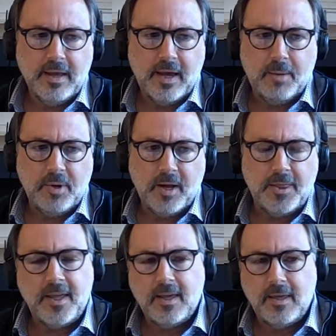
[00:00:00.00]
I mean, I
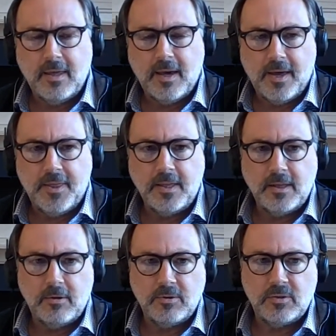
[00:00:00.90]
think I think
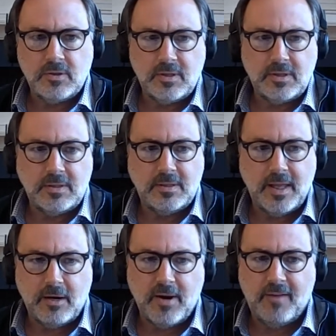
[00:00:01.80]
there's
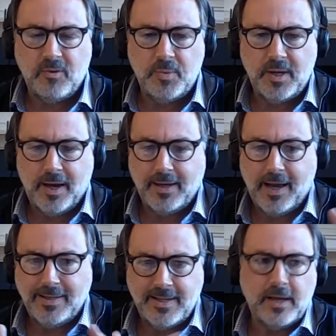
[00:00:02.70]
they don't have to be
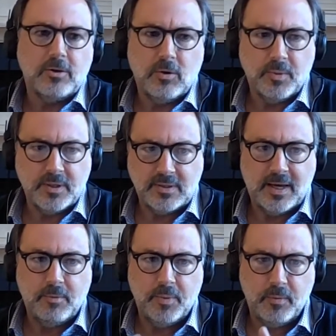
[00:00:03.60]
identical because
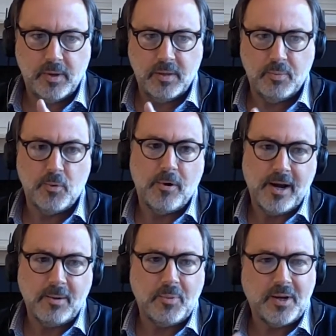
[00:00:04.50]
that would be really
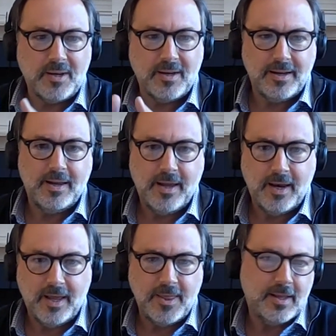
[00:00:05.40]
boring. But uh,
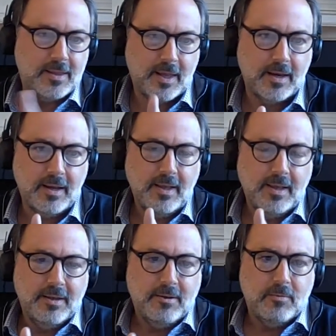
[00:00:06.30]
and I think that
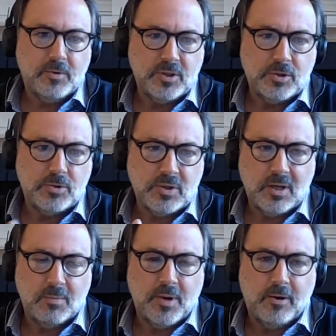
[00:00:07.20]
what's
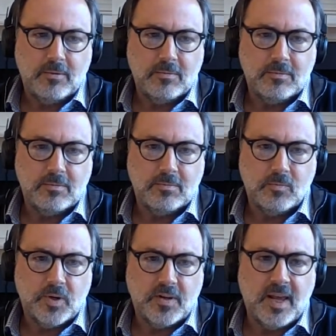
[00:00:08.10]
interesting about
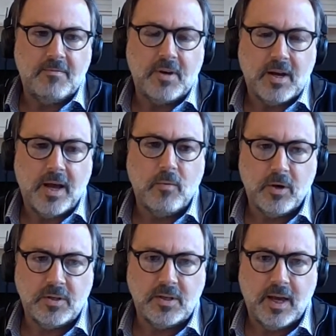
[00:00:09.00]
when David and I
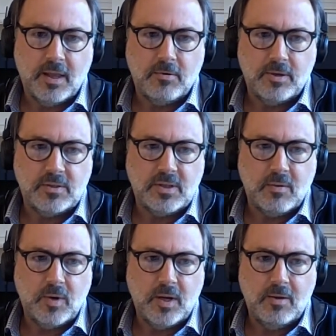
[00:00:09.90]
work together is that
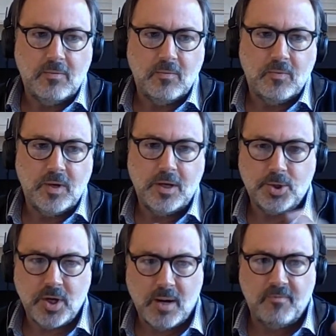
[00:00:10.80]
we we
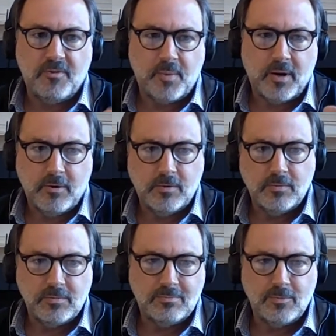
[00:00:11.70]
each come from our
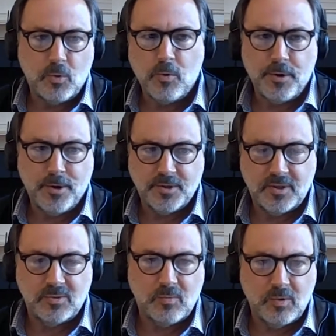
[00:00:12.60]
own corners,
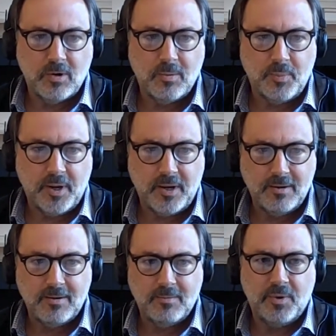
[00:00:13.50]
as it were. But
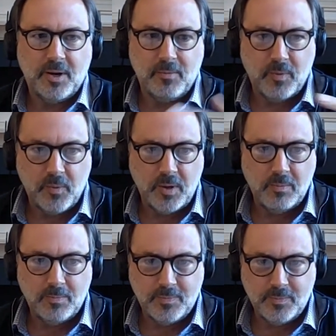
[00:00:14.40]
but when
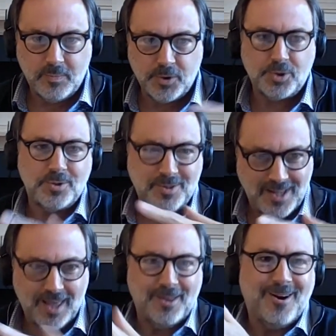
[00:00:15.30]
we push
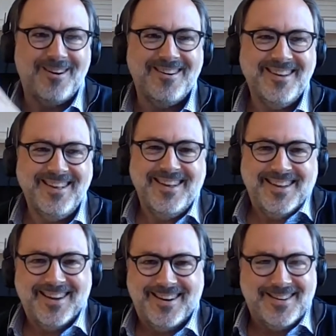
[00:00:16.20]
together,
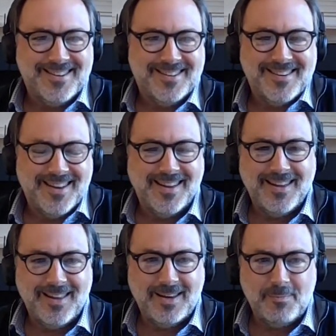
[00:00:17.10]
uh,
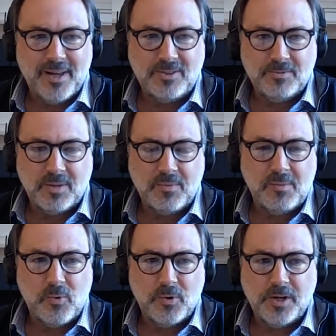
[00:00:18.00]
it, it makes for
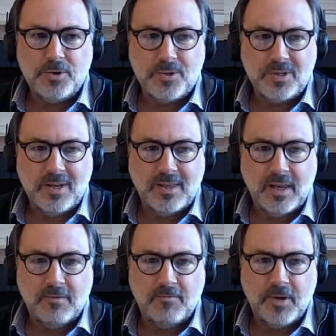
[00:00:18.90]
something more interesting
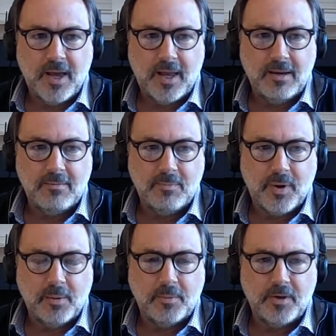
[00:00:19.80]
than if we had
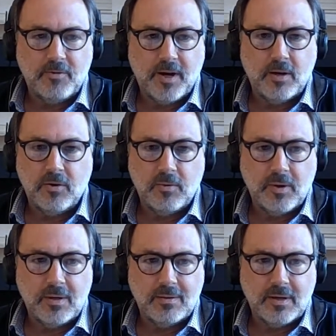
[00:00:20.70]
probably tried to do
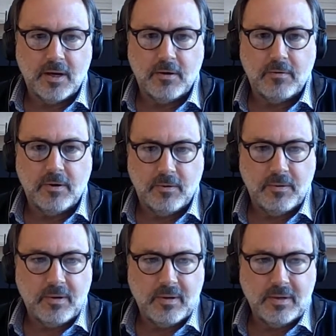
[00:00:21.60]
it on our own.